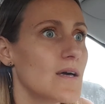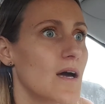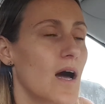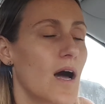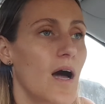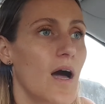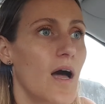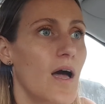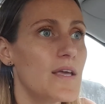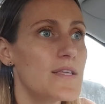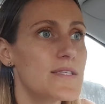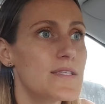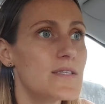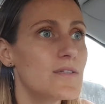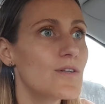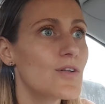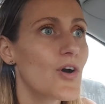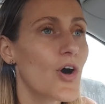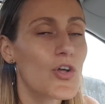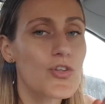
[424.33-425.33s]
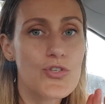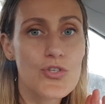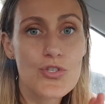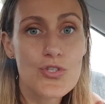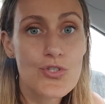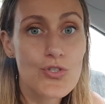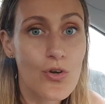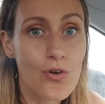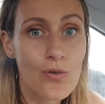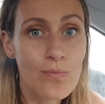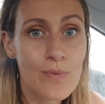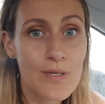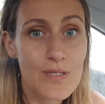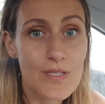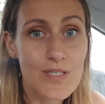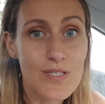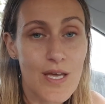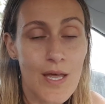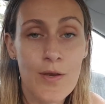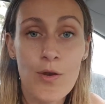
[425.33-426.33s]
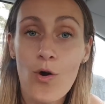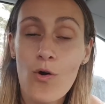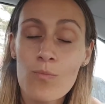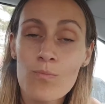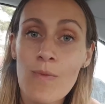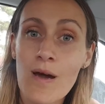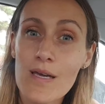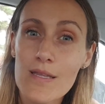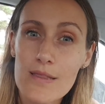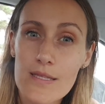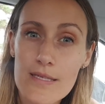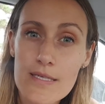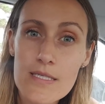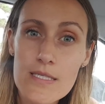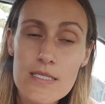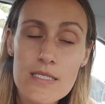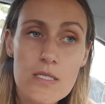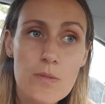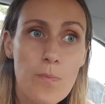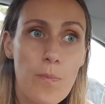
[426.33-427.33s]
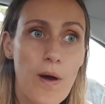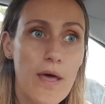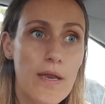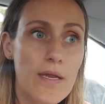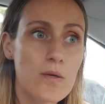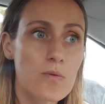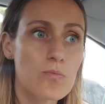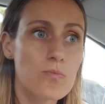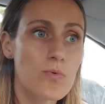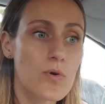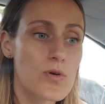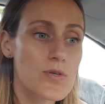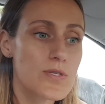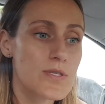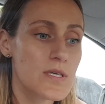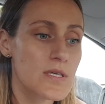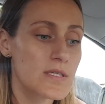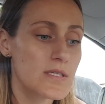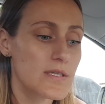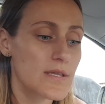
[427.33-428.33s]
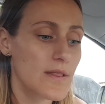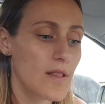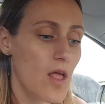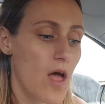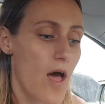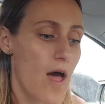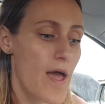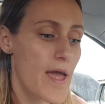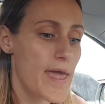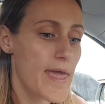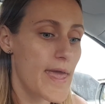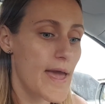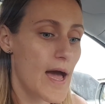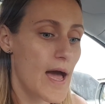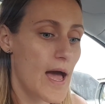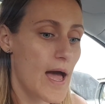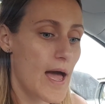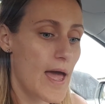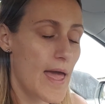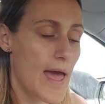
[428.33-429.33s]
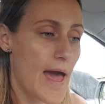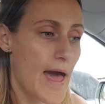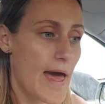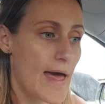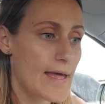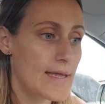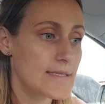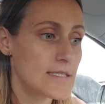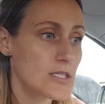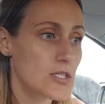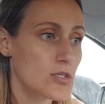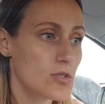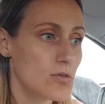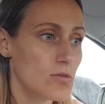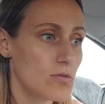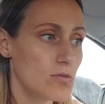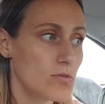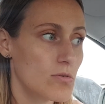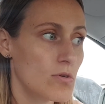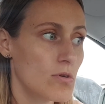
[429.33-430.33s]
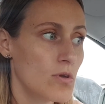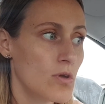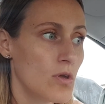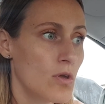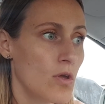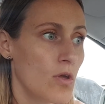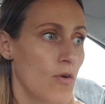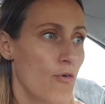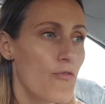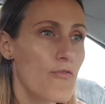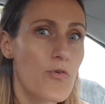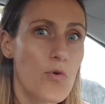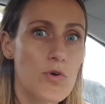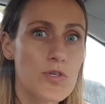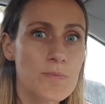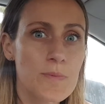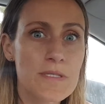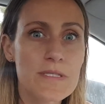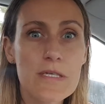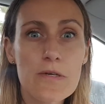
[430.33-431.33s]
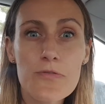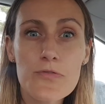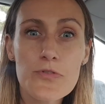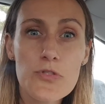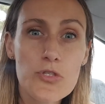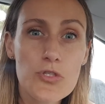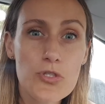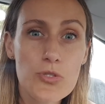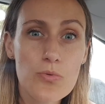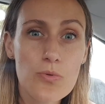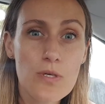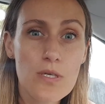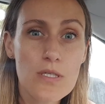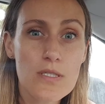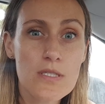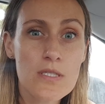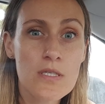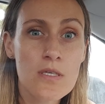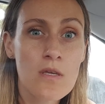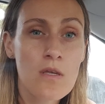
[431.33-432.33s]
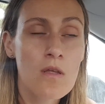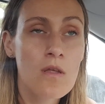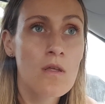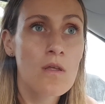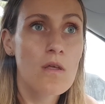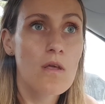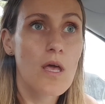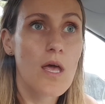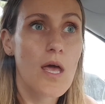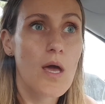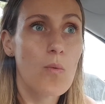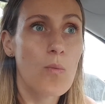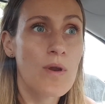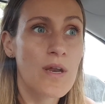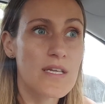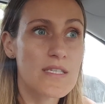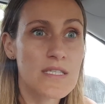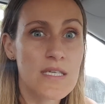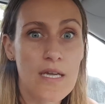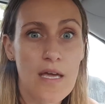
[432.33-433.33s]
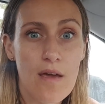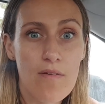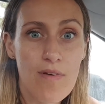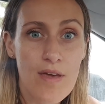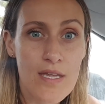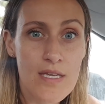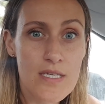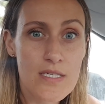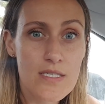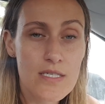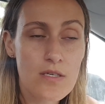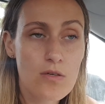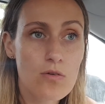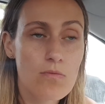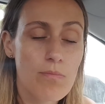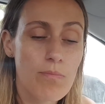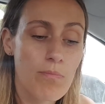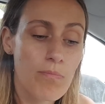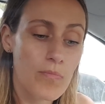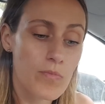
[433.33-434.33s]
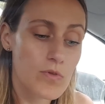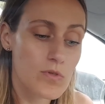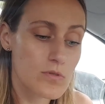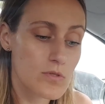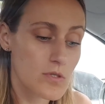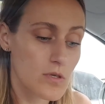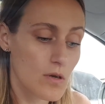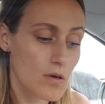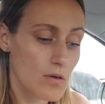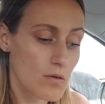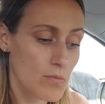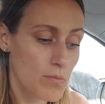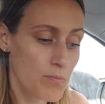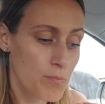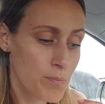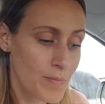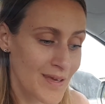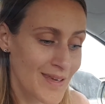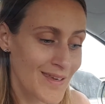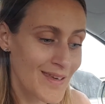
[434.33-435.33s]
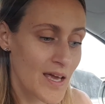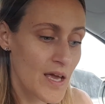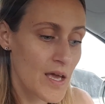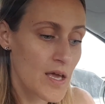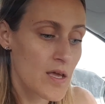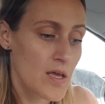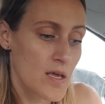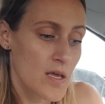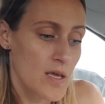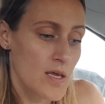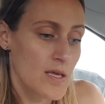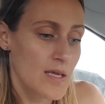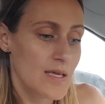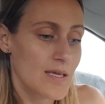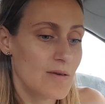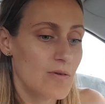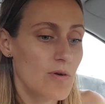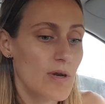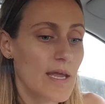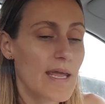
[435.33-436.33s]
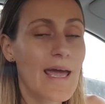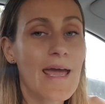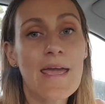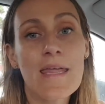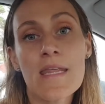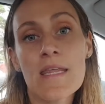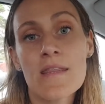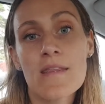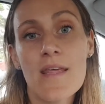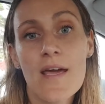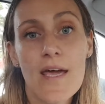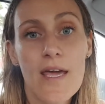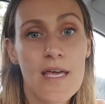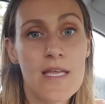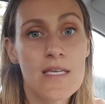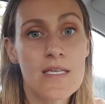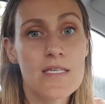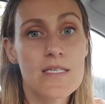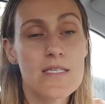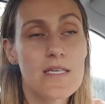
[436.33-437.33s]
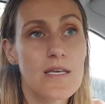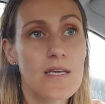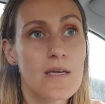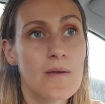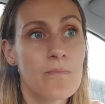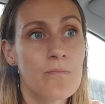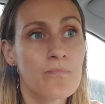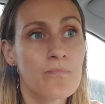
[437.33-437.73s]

I still got so much done on my list, but it wasn't like I had to force myself to do it when I didn't have energy. So me regaining that energy,